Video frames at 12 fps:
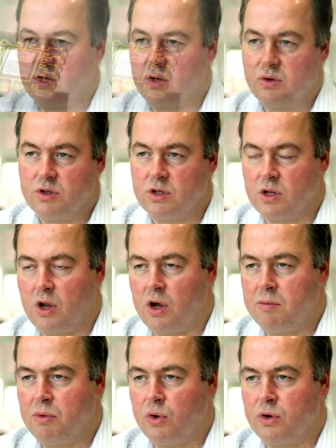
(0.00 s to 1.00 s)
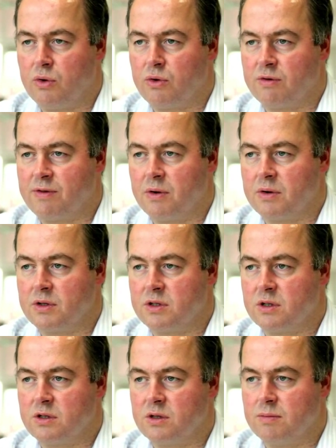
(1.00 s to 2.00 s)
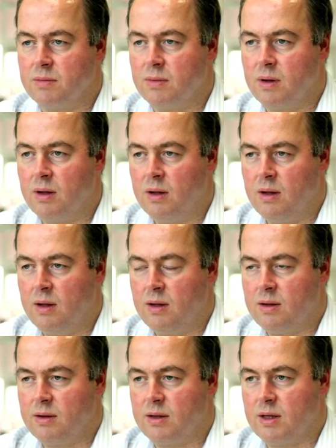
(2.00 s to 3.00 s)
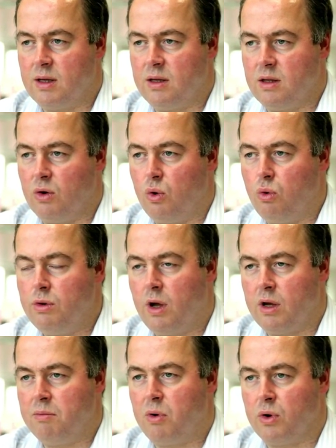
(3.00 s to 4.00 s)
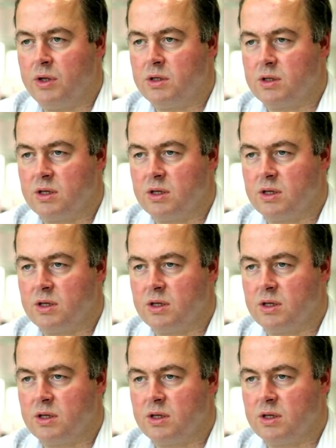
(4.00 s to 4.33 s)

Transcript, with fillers: uses a 9-point autofocus system. The, all nine points are